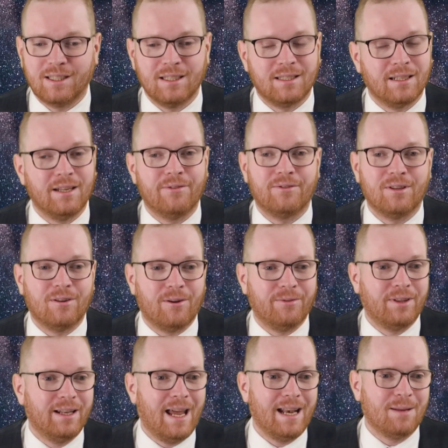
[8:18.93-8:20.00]
as it's lifted
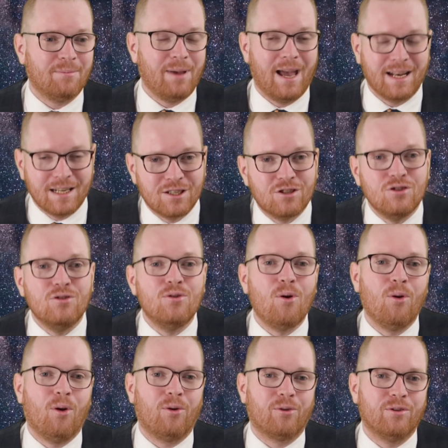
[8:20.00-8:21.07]
off the landing pad, it's no
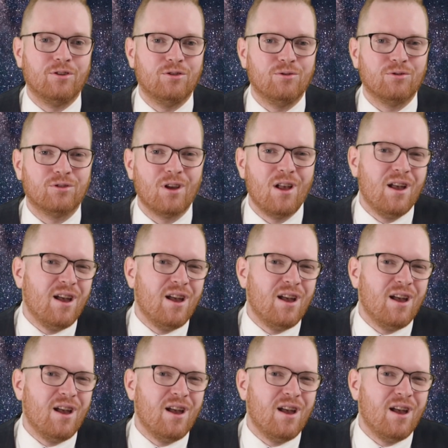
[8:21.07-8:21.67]
longer in use